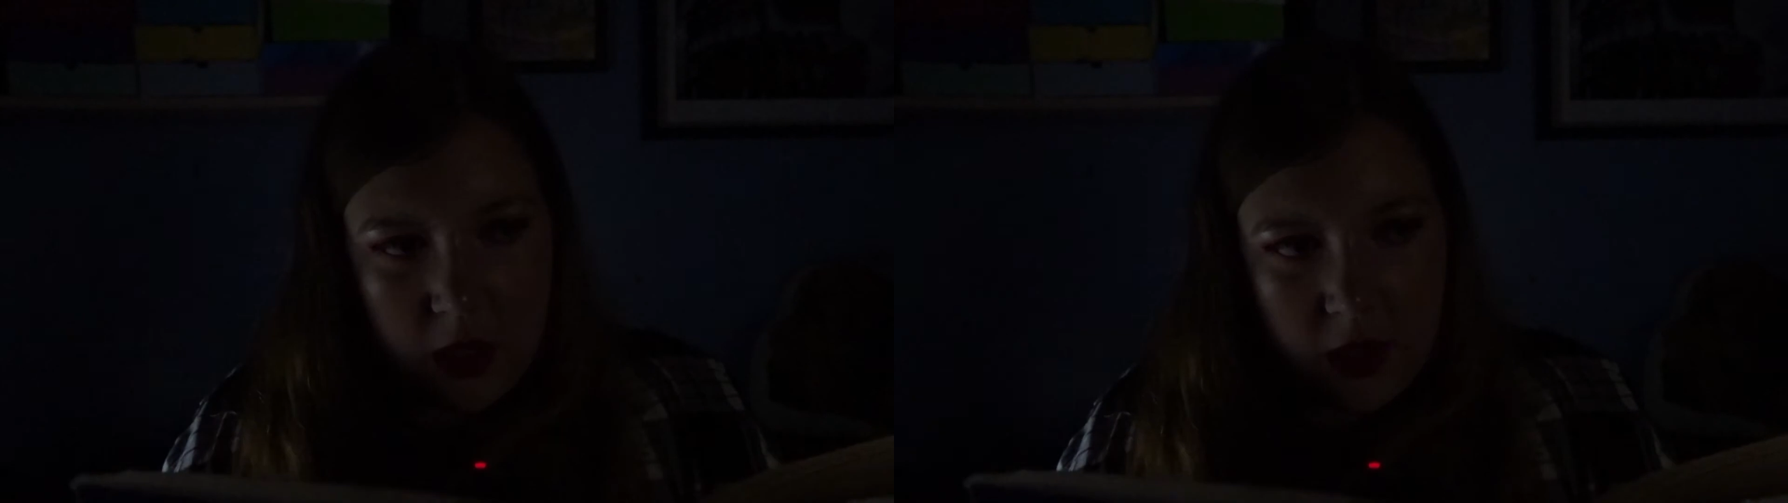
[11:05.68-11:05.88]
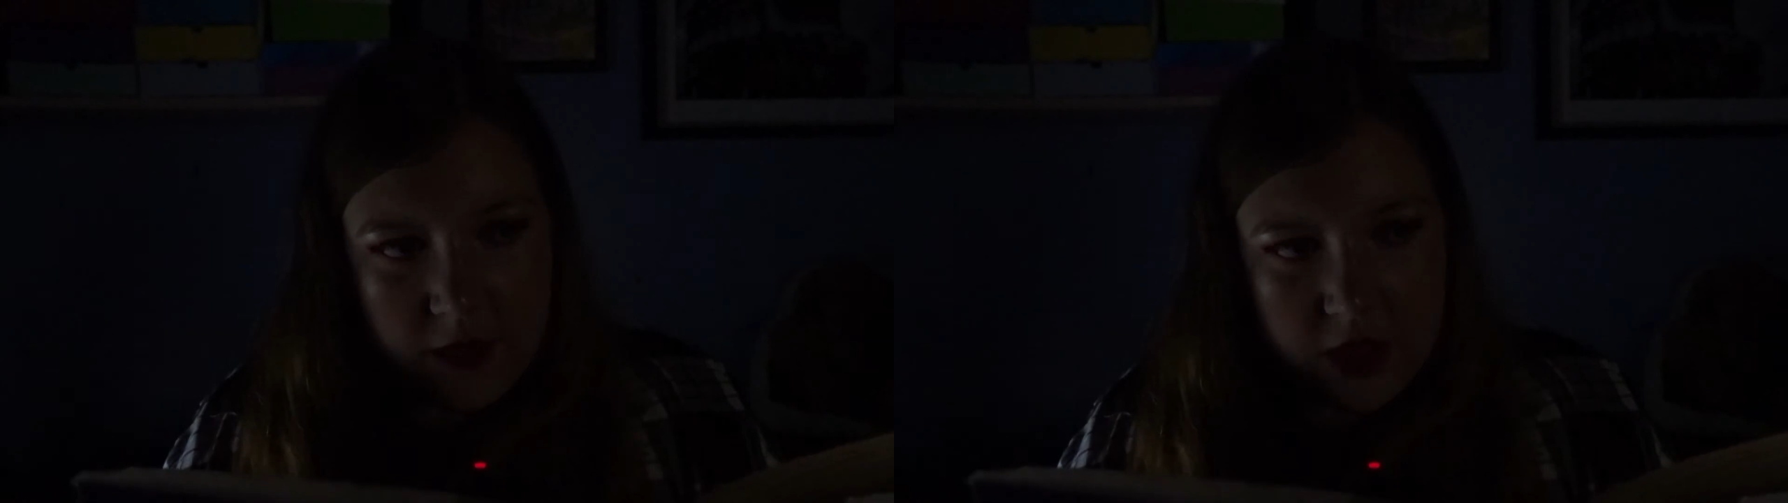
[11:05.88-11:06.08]

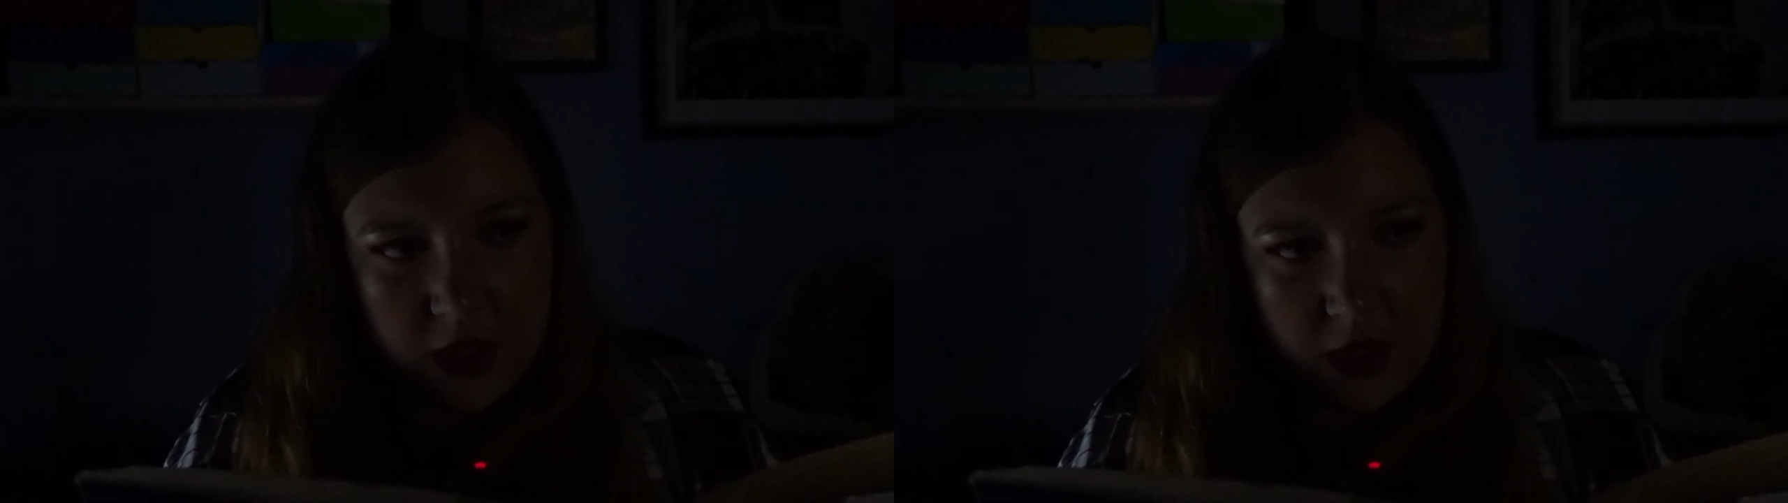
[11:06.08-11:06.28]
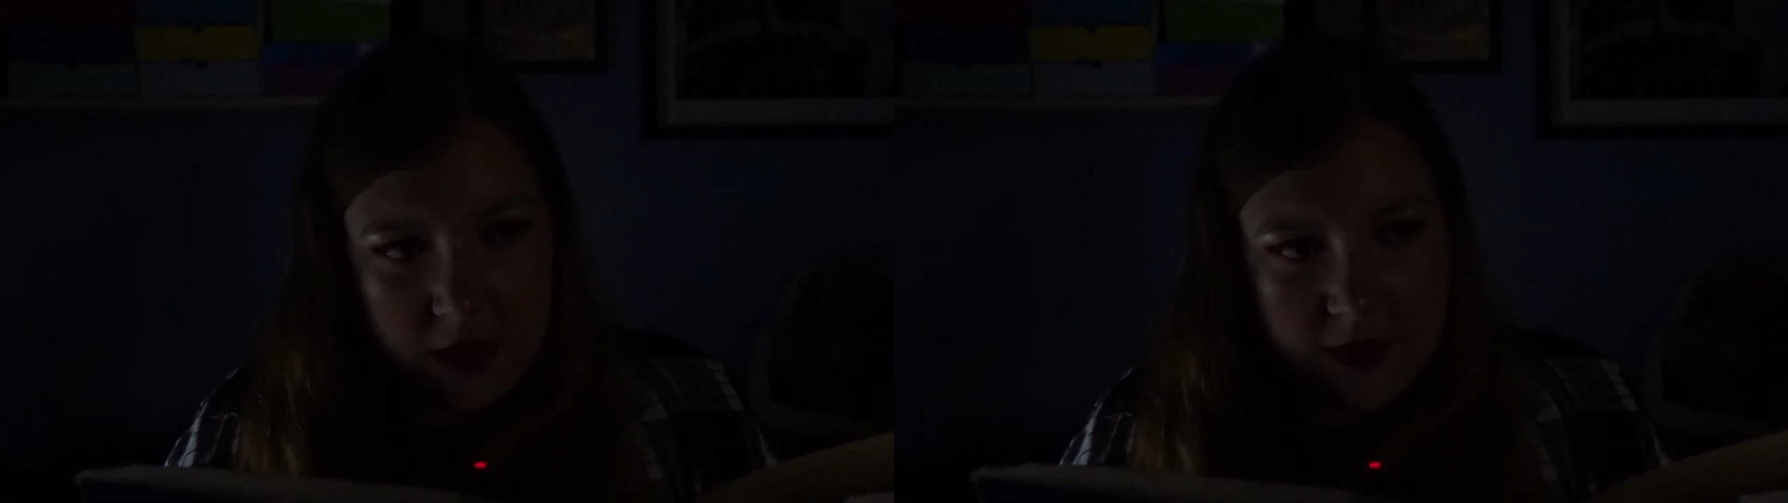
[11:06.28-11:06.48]
After
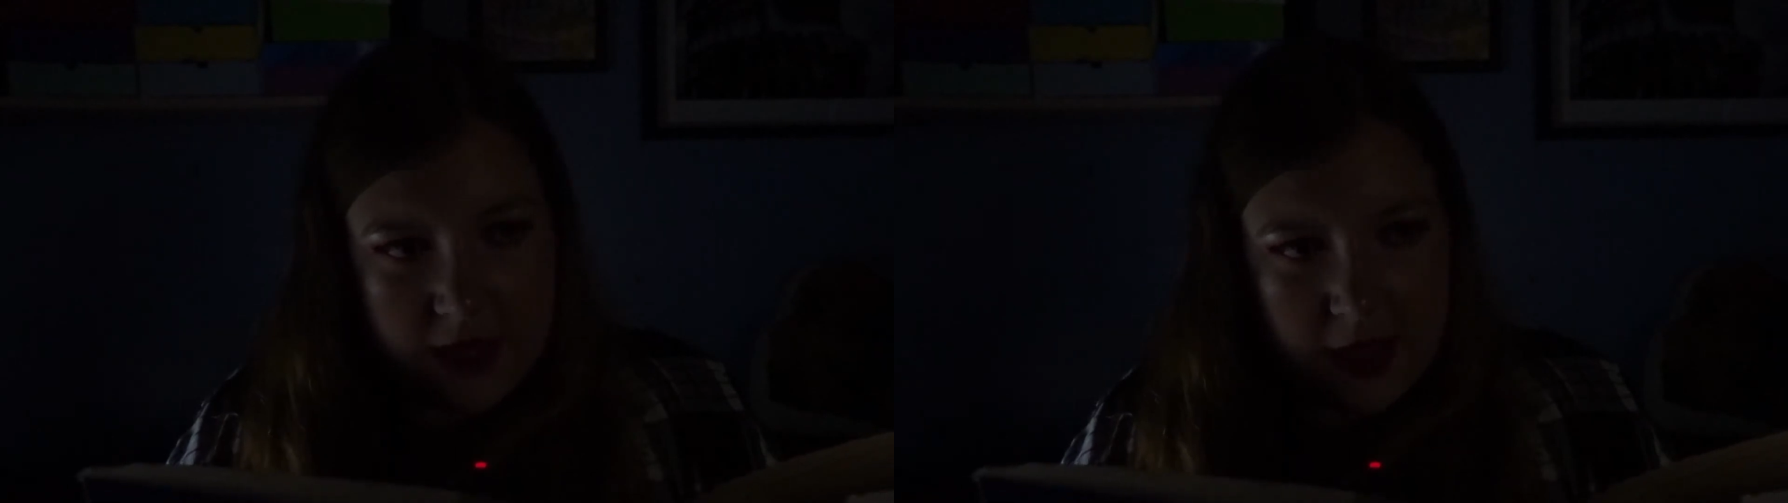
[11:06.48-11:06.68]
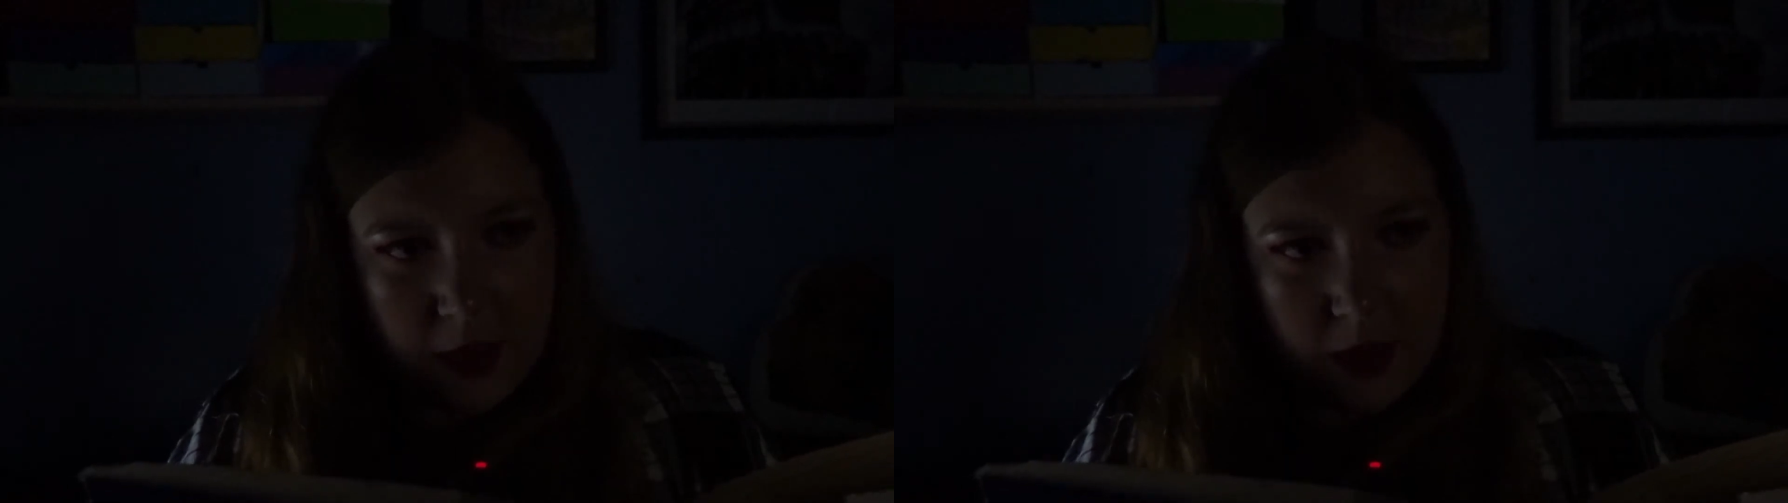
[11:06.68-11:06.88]
half an
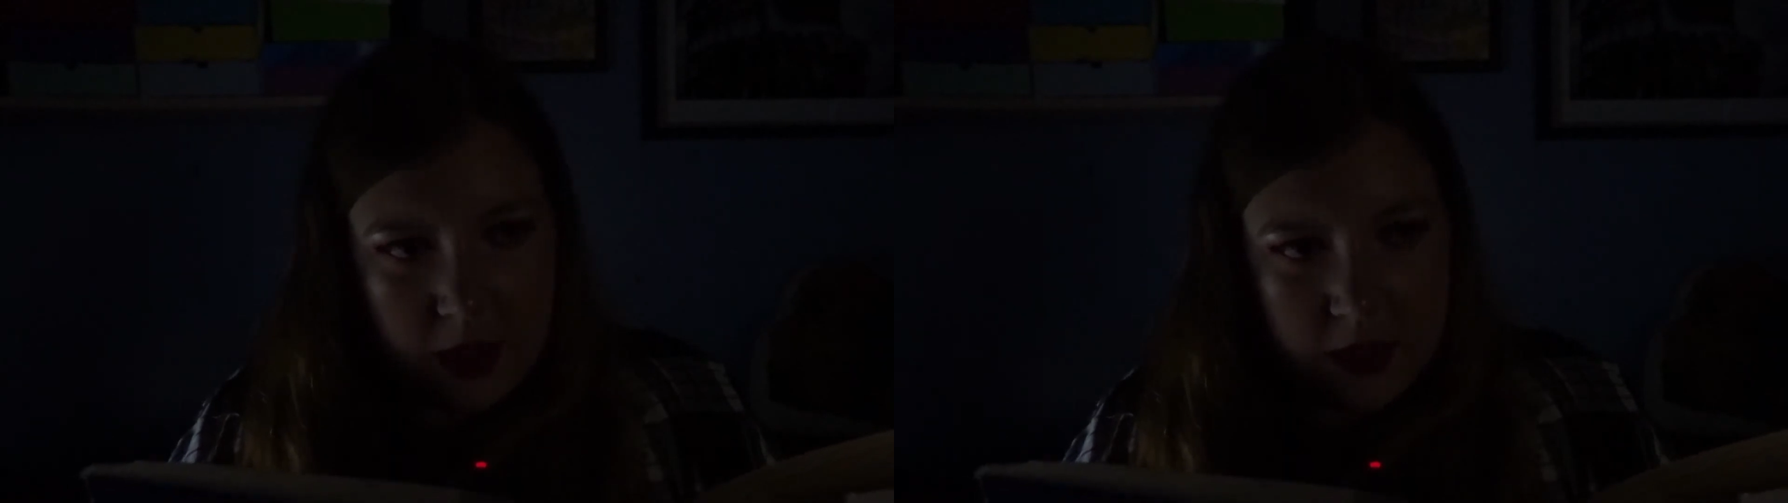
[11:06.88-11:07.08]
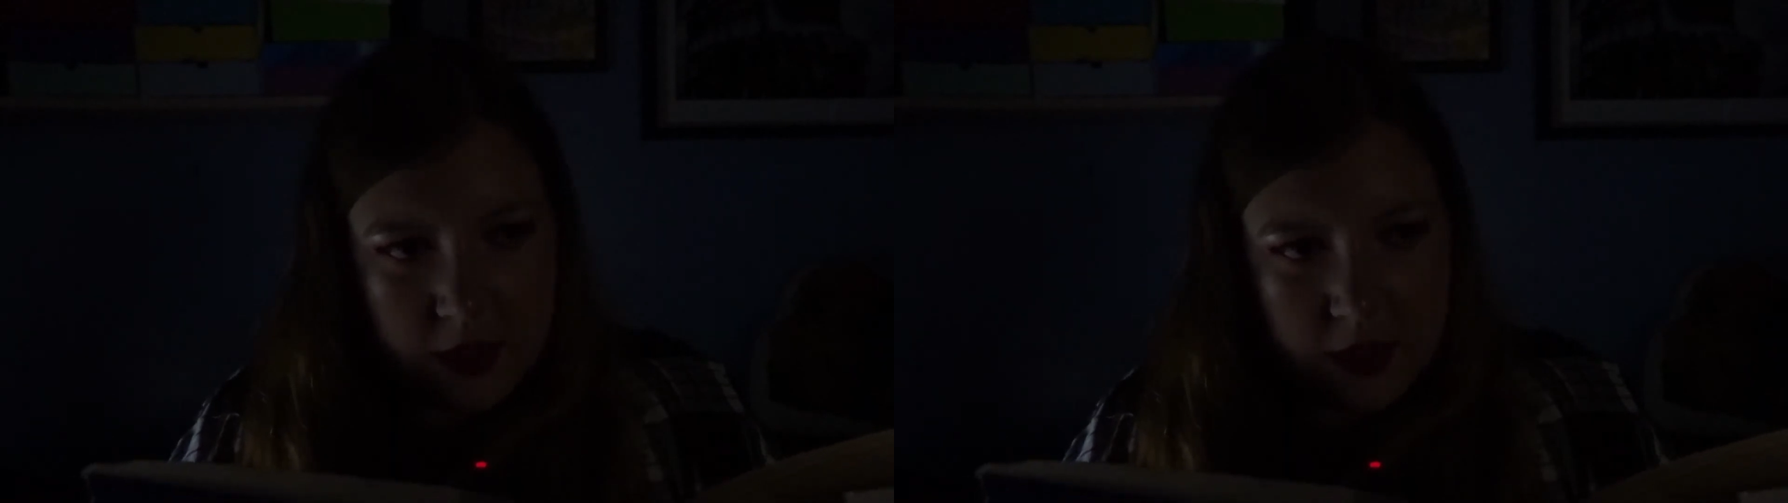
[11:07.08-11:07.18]
hour,